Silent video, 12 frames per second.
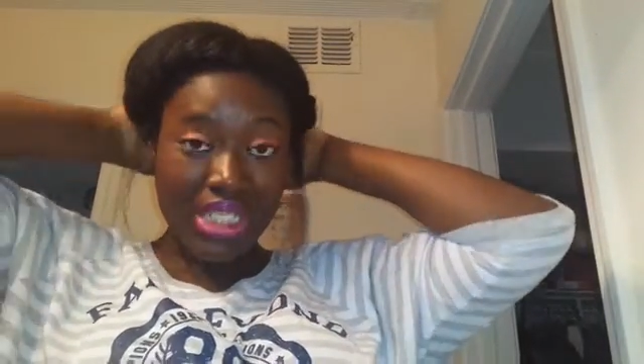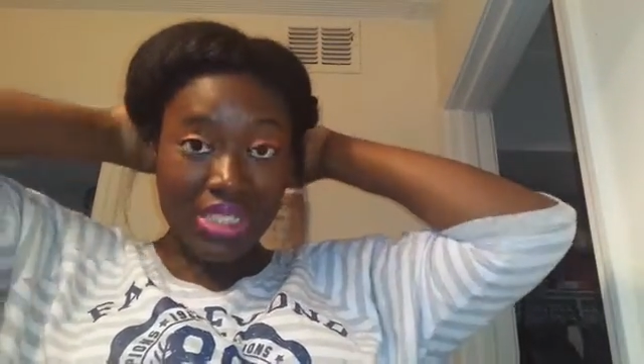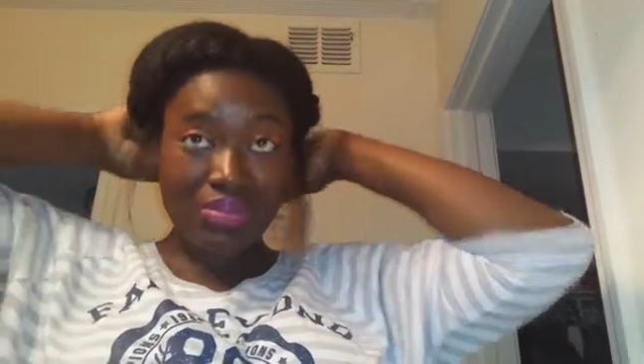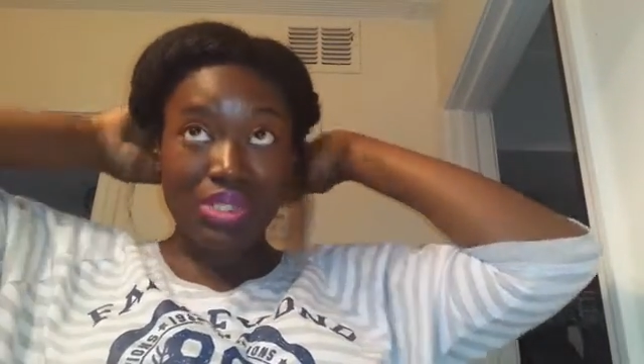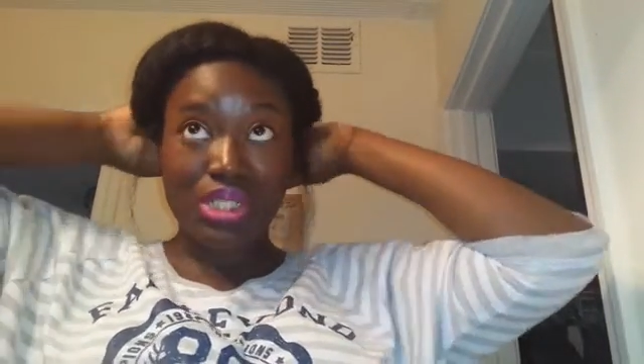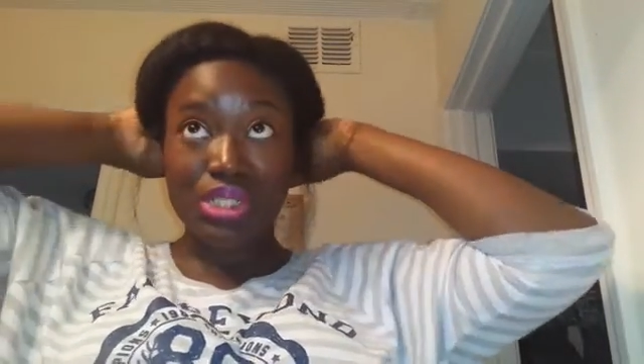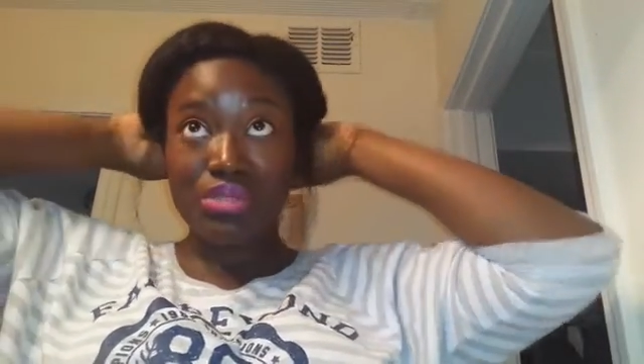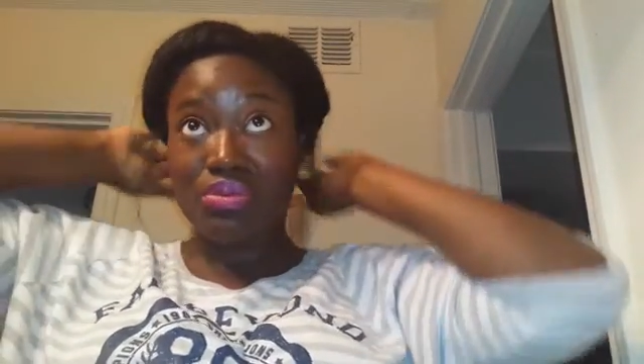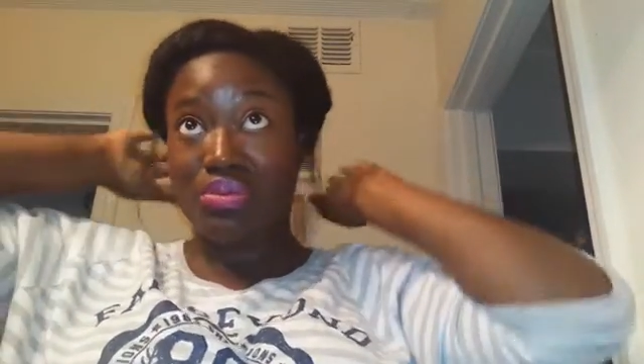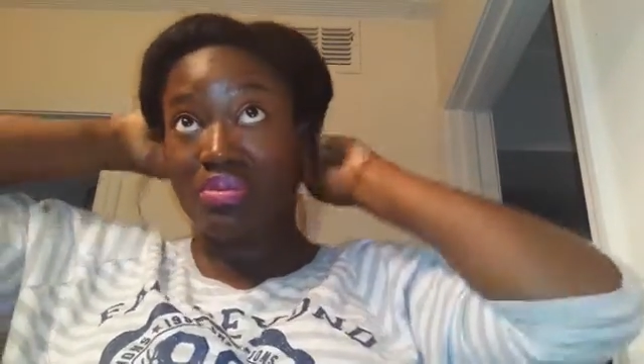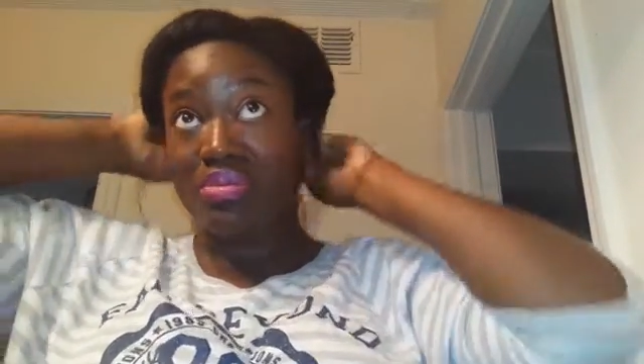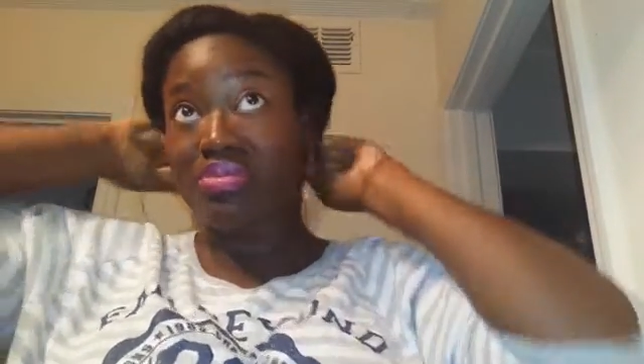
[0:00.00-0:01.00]
It's up to
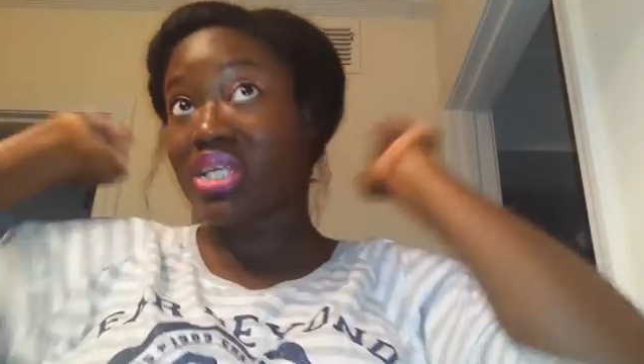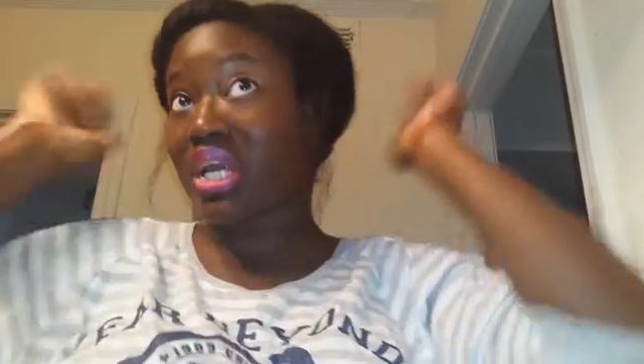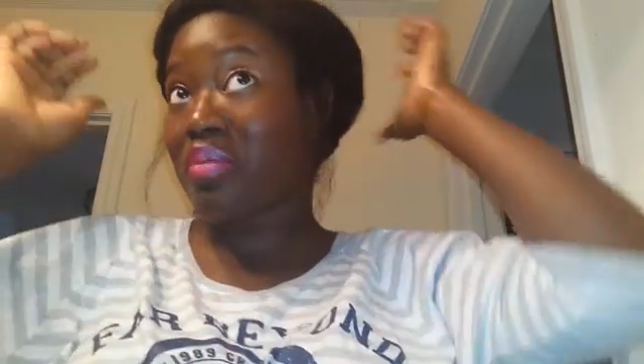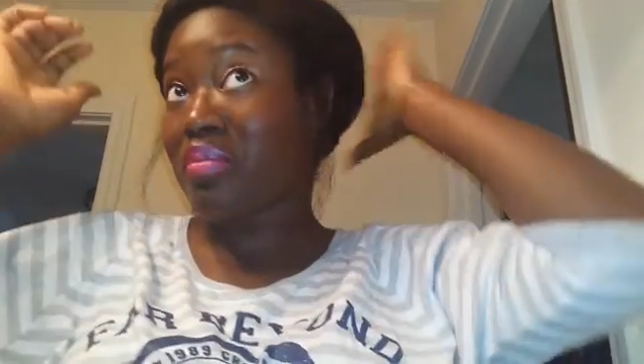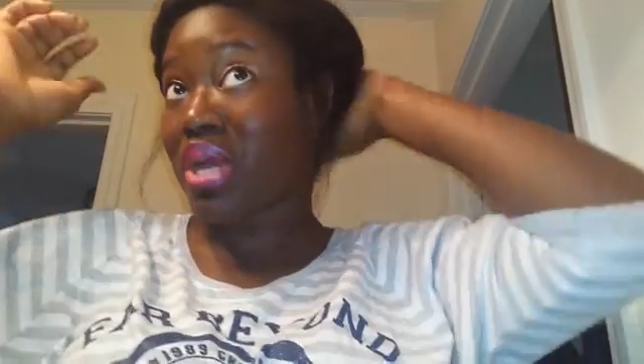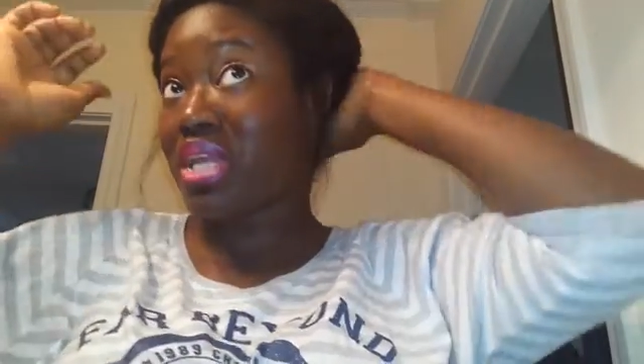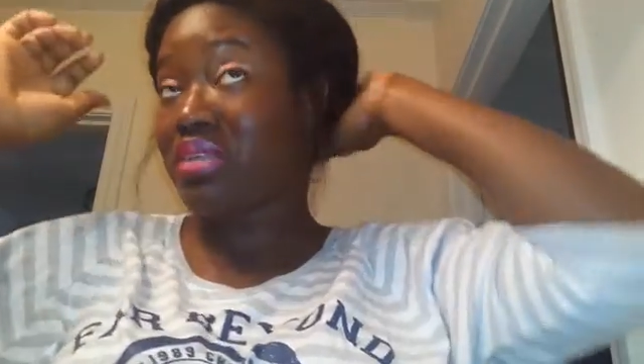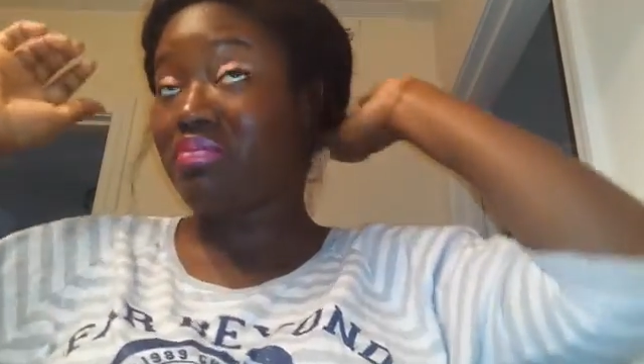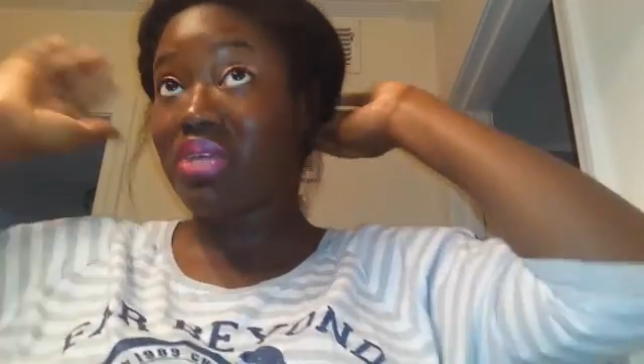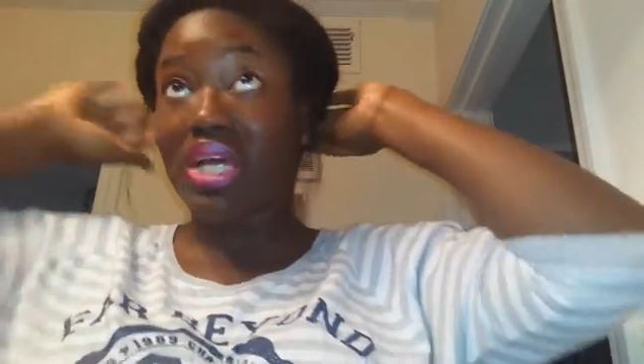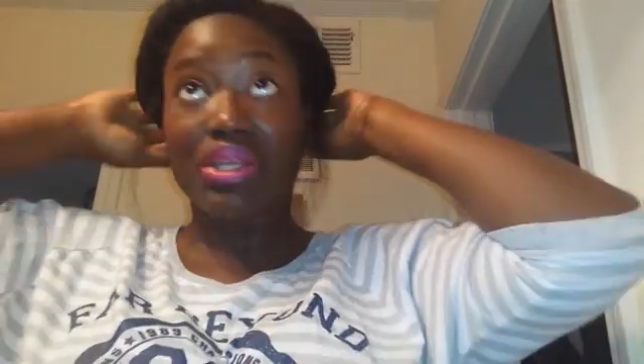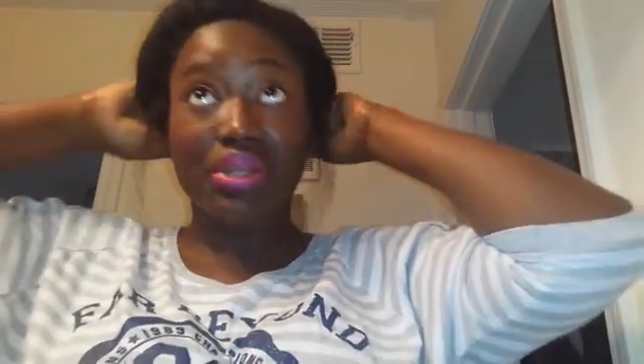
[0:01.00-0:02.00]
you. I'm tucking
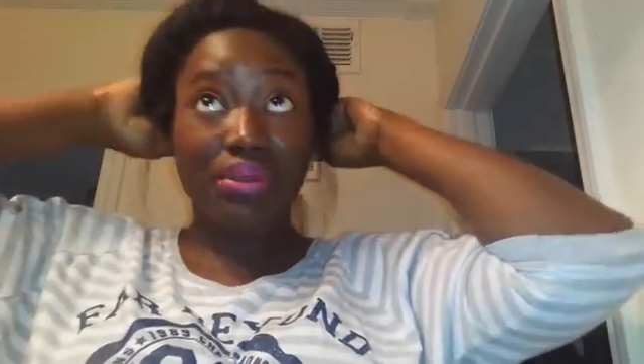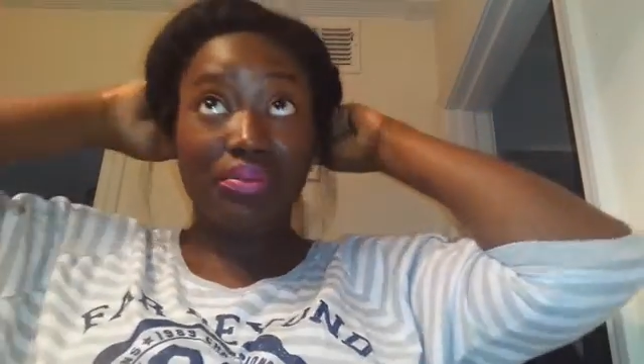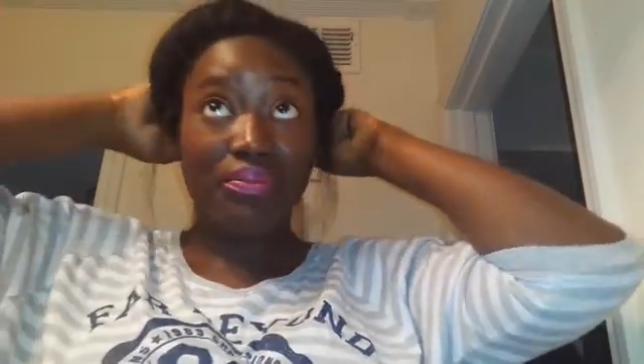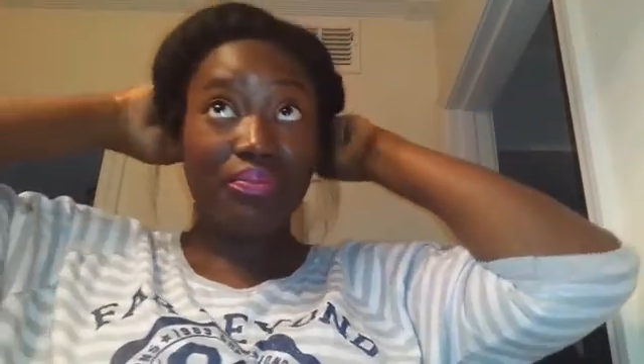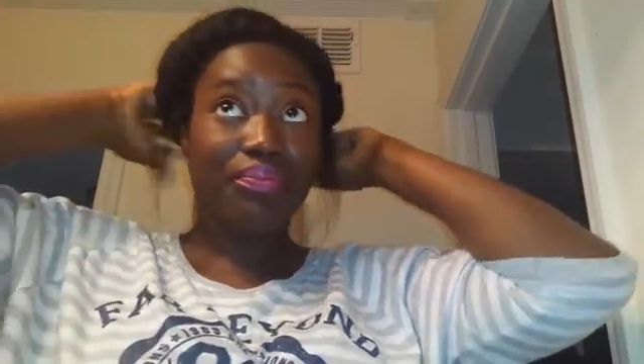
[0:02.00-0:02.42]
mine under.